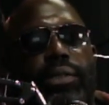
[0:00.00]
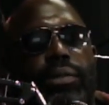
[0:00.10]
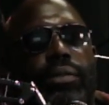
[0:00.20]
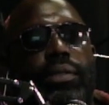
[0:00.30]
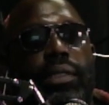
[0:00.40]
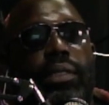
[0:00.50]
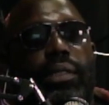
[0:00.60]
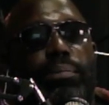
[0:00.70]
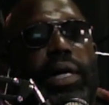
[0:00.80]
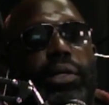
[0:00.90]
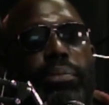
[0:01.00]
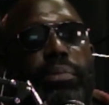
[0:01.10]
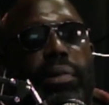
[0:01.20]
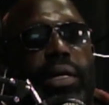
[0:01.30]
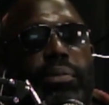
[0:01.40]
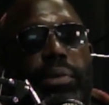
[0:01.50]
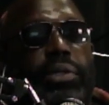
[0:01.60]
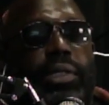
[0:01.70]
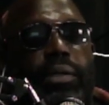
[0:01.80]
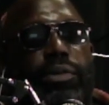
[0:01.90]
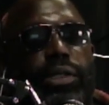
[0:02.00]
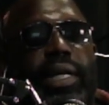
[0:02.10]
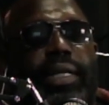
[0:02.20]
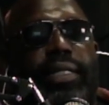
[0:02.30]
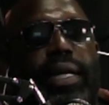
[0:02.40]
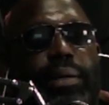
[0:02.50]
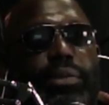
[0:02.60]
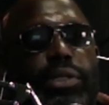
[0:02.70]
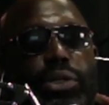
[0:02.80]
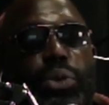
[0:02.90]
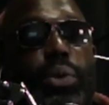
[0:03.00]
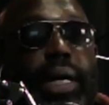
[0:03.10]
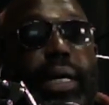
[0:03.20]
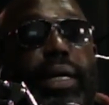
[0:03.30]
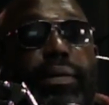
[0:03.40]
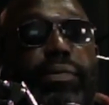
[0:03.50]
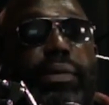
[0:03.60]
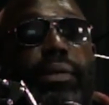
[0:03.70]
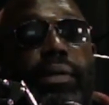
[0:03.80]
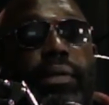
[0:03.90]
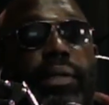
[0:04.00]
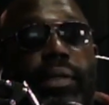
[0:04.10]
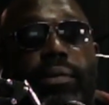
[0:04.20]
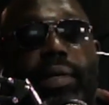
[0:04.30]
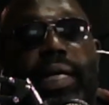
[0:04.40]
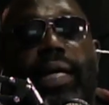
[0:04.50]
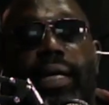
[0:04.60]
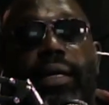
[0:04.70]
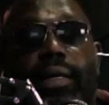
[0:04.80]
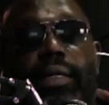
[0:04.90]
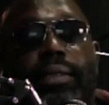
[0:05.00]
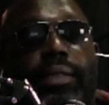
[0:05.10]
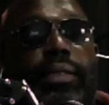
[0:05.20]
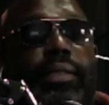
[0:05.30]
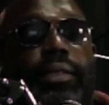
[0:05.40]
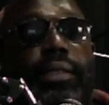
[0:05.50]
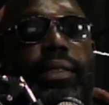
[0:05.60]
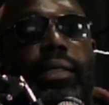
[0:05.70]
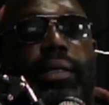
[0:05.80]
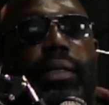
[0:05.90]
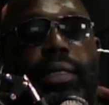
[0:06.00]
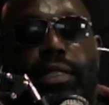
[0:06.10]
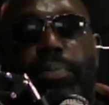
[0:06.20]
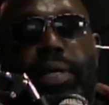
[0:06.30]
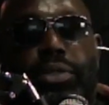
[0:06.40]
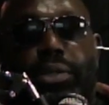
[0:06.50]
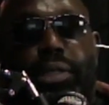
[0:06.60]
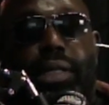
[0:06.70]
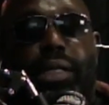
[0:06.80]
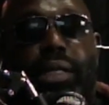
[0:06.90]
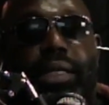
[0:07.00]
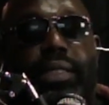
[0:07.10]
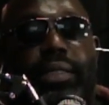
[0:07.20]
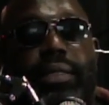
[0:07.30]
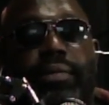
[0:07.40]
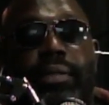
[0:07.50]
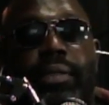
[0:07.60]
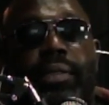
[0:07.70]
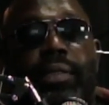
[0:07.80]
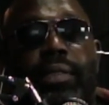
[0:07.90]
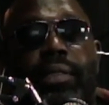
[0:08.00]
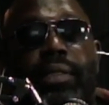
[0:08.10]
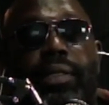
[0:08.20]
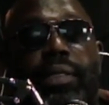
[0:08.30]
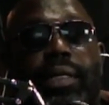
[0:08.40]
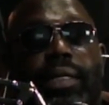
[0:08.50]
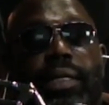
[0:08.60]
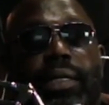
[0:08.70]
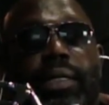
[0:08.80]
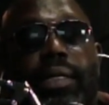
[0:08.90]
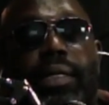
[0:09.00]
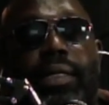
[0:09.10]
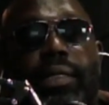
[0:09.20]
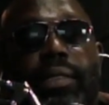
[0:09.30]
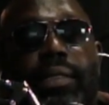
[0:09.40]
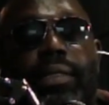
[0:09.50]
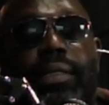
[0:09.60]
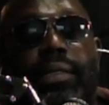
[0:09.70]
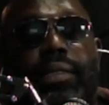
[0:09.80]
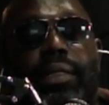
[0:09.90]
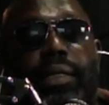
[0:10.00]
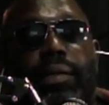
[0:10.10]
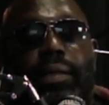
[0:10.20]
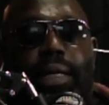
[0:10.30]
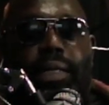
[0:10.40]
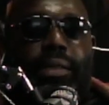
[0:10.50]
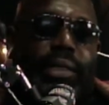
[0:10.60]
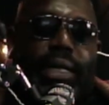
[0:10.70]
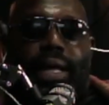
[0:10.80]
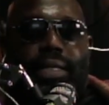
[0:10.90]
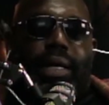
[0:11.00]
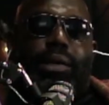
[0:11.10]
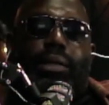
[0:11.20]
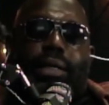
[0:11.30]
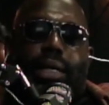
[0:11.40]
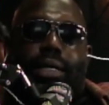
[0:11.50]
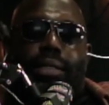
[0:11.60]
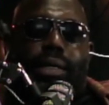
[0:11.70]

to modern modern music, which at the time was new wave and reggae and all that shit. You know, like the specials, and all yeah. that stuff. And uh, so that that's how his